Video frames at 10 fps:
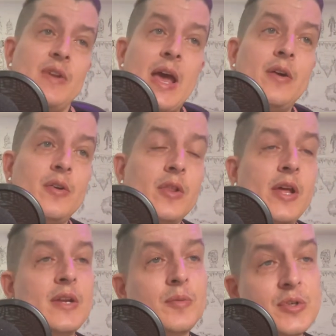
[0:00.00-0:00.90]
had her
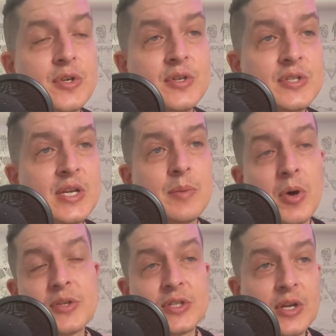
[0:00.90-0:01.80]
like return ticket
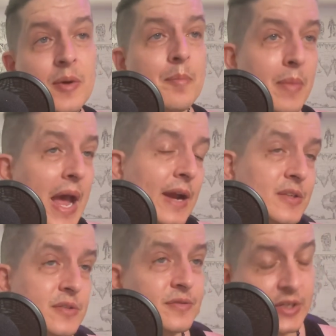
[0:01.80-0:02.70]
bought to come back
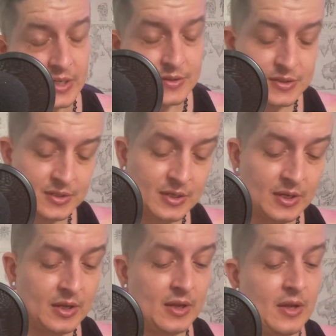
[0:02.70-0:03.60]
to France.
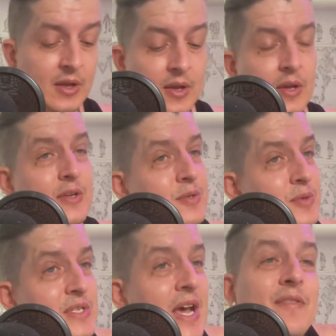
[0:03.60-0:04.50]

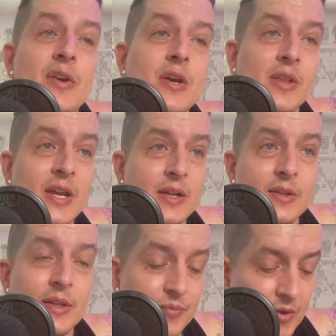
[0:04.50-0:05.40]
Suicide, very
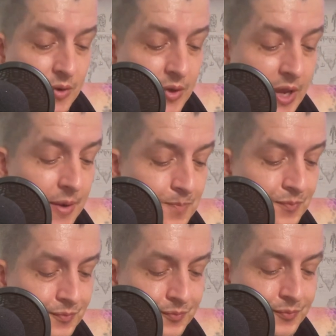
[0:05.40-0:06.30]
unlikely. Okay.
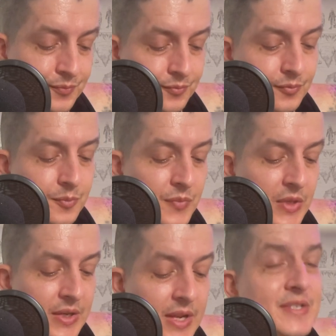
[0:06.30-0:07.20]

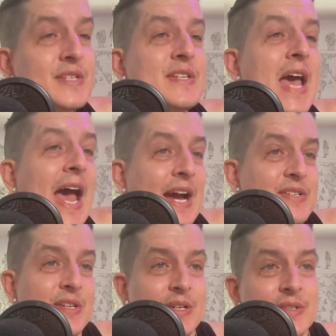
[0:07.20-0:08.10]
Next is
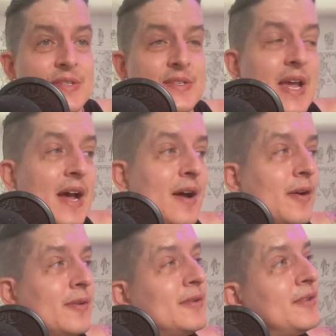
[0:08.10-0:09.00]
accidents.
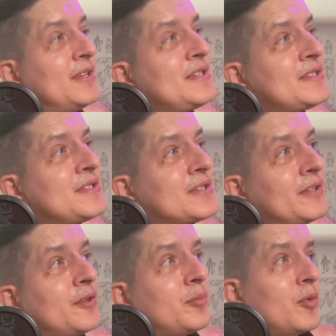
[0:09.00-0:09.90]
Now, this is a
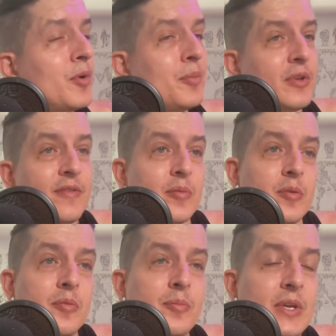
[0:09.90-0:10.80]
little more
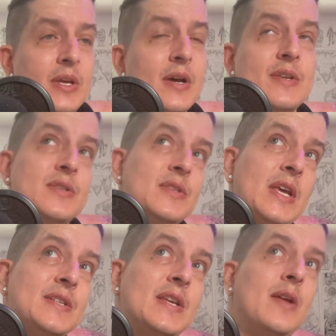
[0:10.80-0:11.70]
believable because
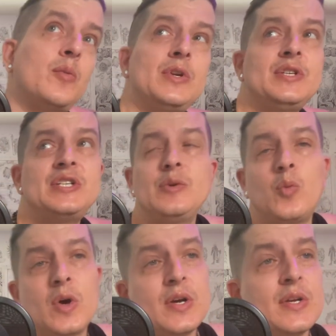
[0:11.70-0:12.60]
they said when she
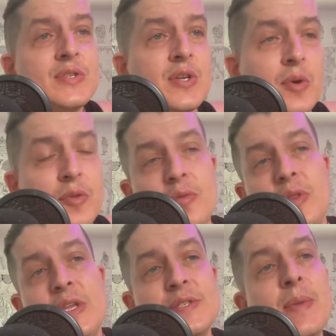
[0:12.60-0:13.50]
was going through
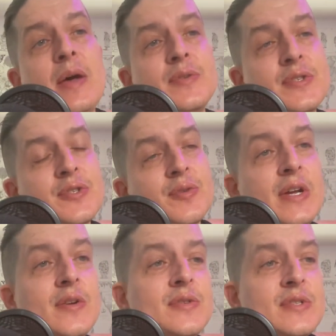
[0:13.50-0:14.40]
these mountain
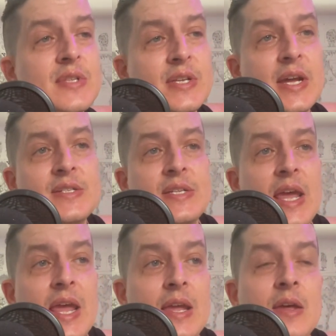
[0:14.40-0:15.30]
trails the next
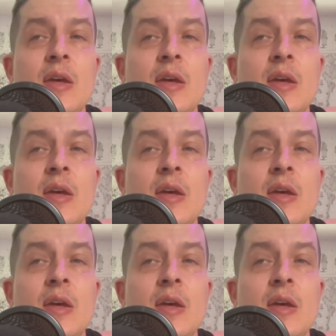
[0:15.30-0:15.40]
day,